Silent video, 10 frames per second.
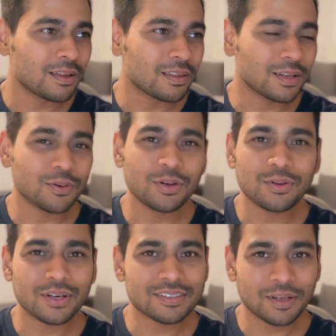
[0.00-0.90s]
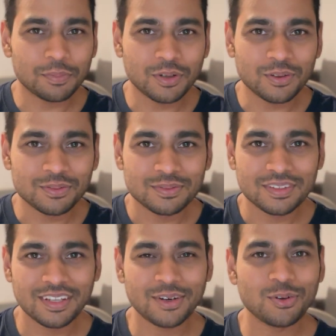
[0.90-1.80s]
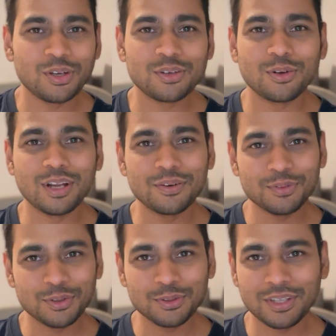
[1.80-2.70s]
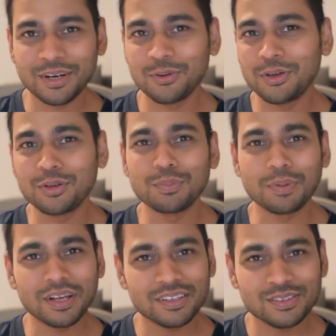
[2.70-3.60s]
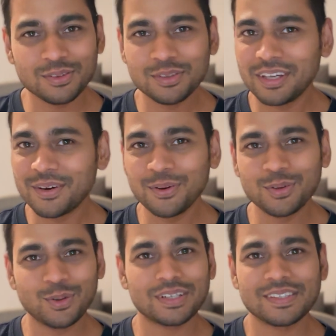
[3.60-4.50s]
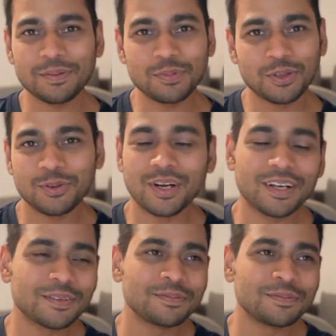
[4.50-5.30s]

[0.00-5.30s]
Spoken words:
they're going to accept you. They're going to love you. They're going to praise you. They're going to accept you, right?